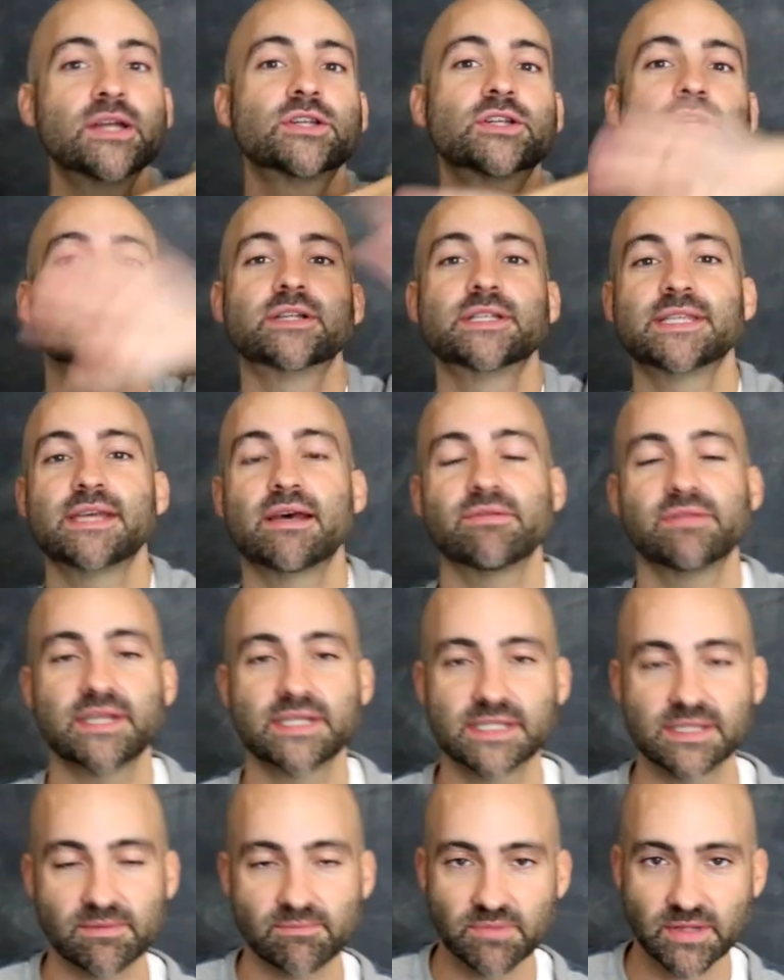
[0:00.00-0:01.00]
Turns out
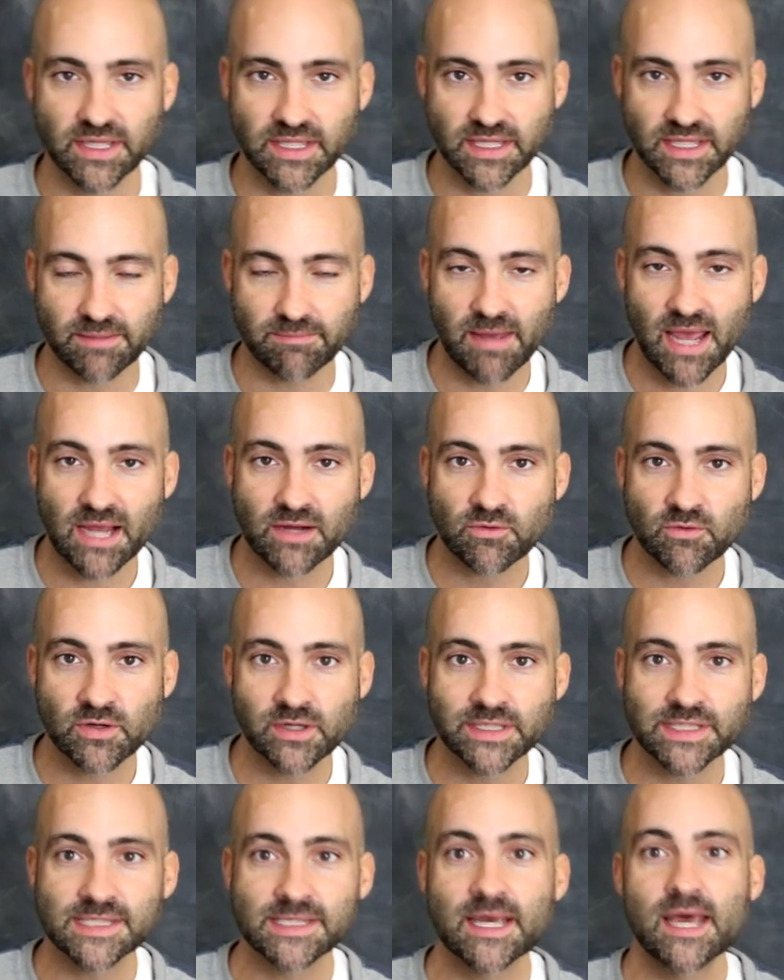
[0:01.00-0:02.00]
that's completely
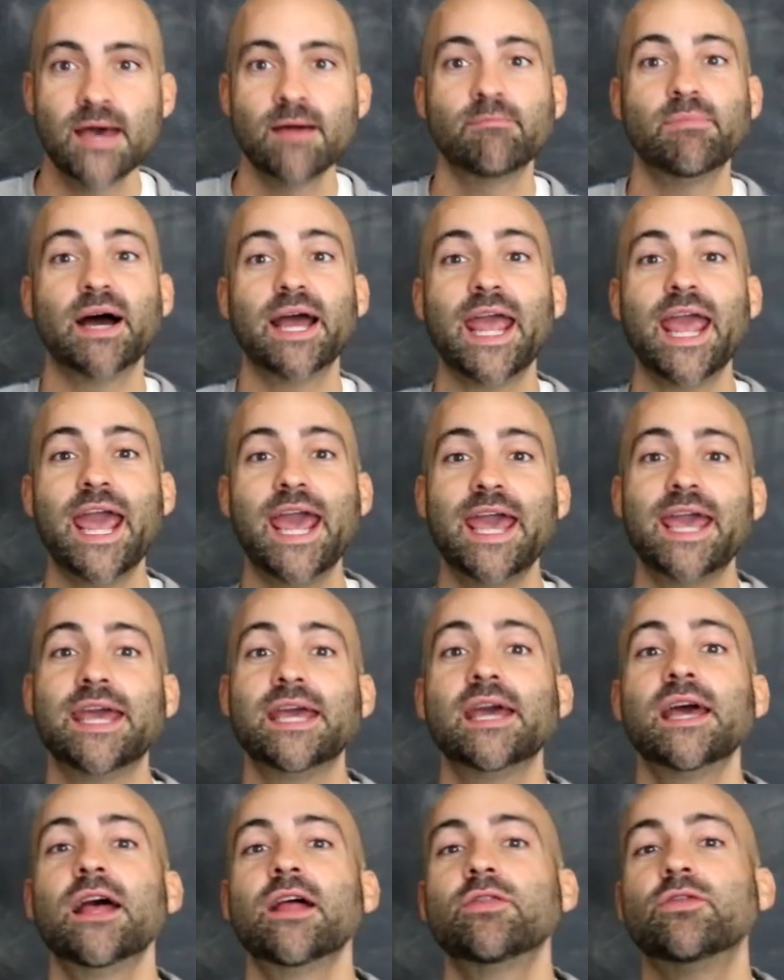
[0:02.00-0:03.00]
backwards. But
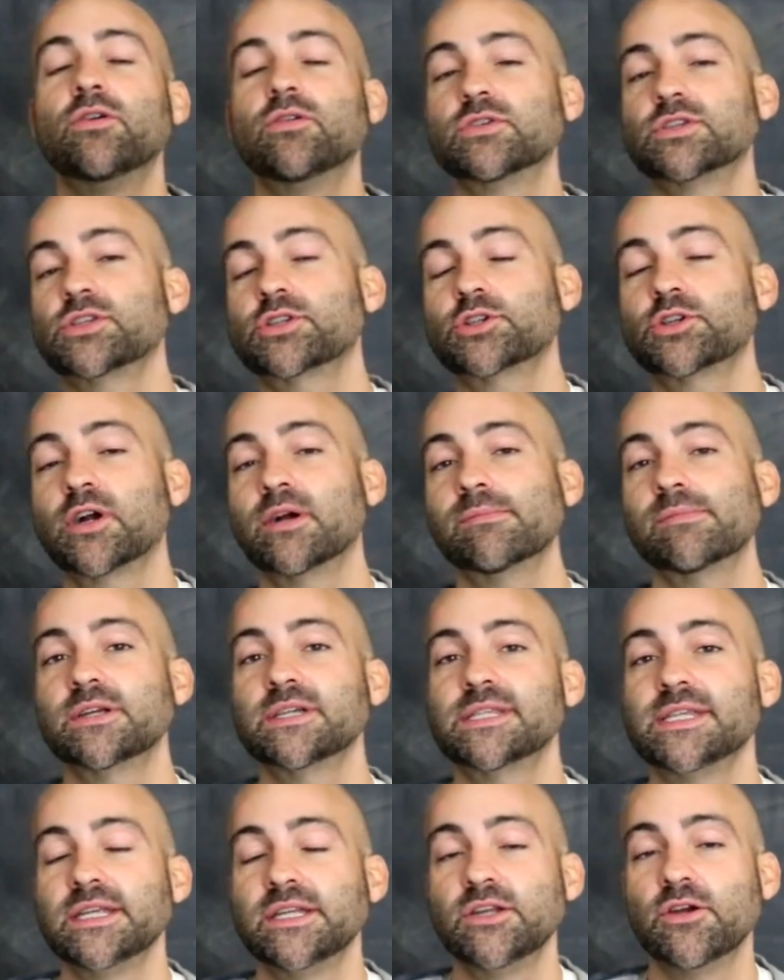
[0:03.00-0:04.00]
hey, those
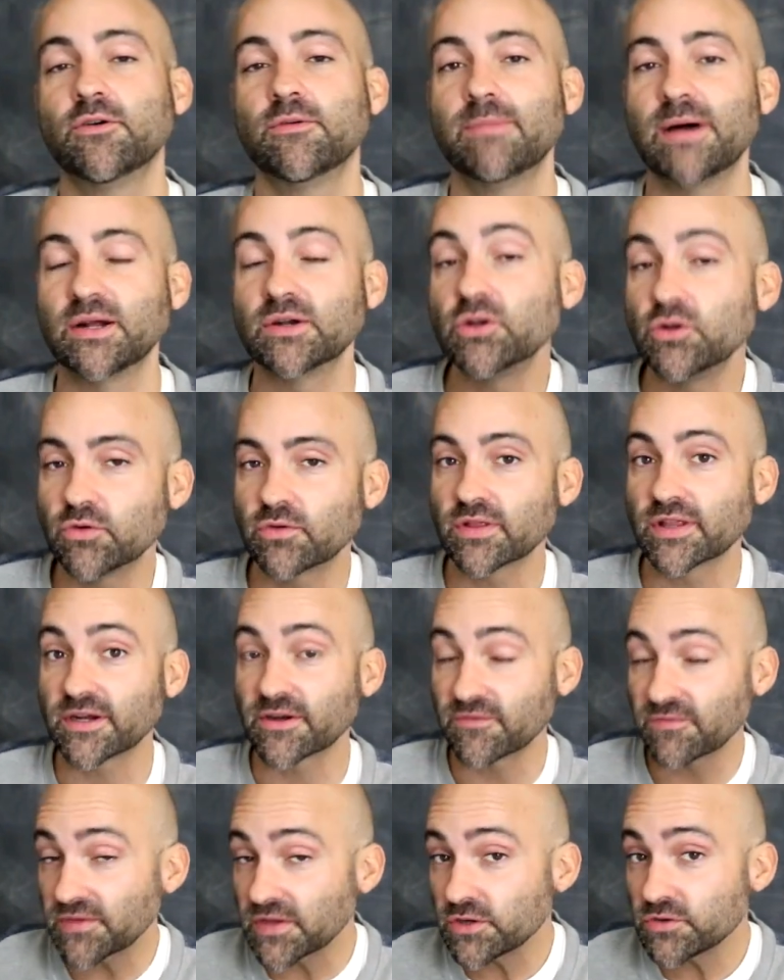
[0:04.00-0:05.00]
astronomers didn't know about nuclear
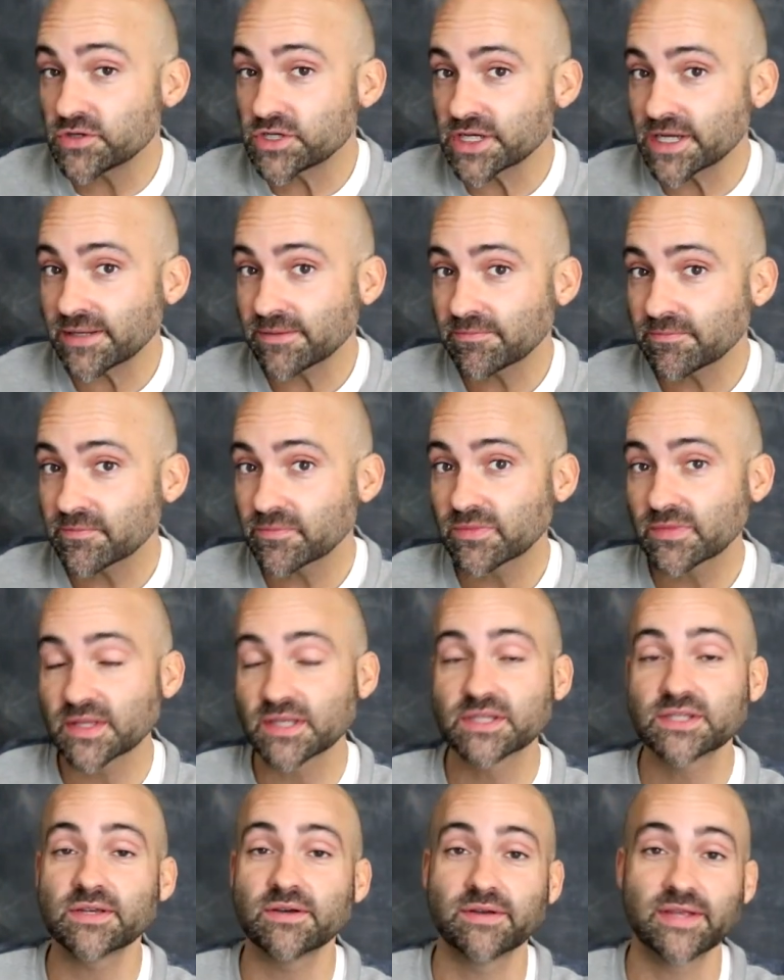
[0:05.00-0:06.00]
fusion.
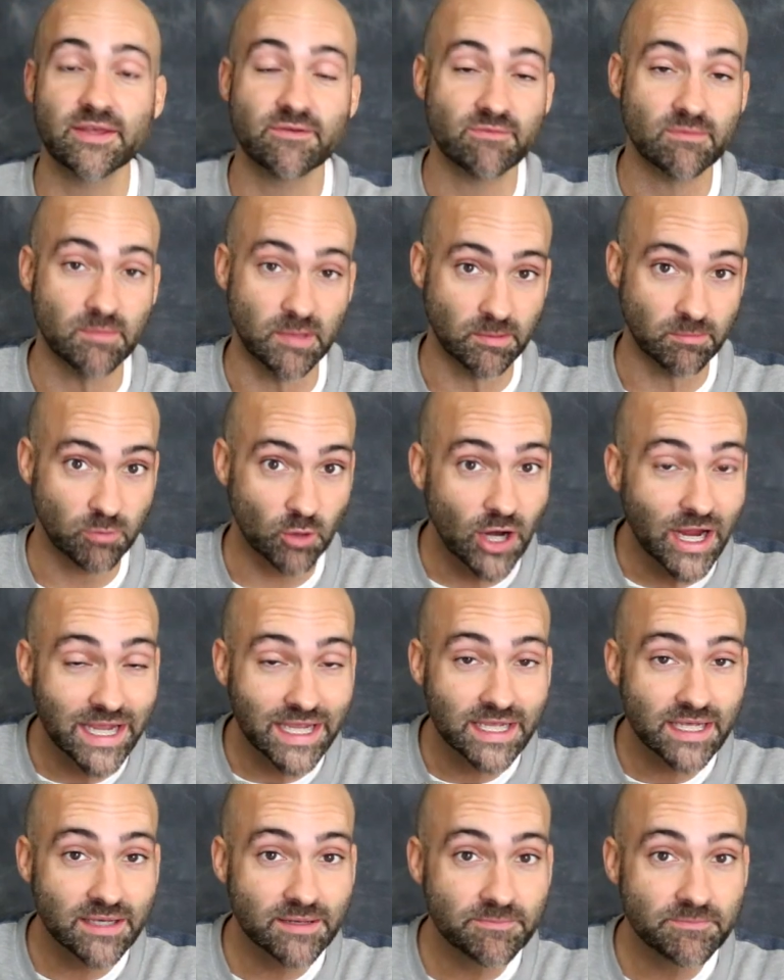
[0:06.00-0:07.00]
So give them a
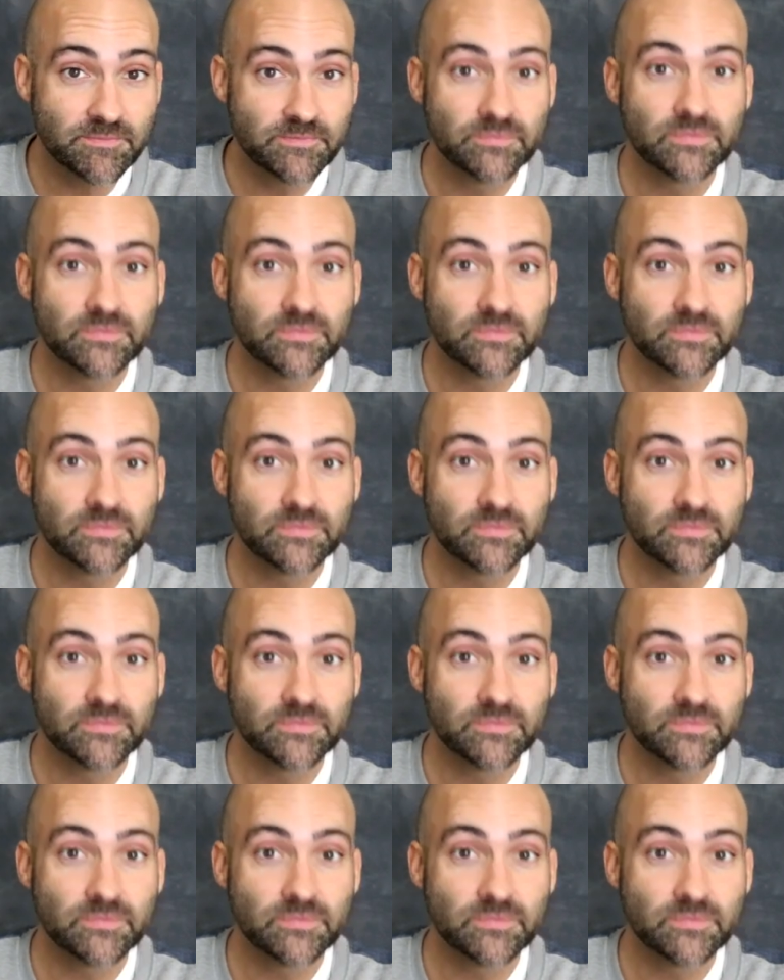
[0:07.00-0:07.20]
break.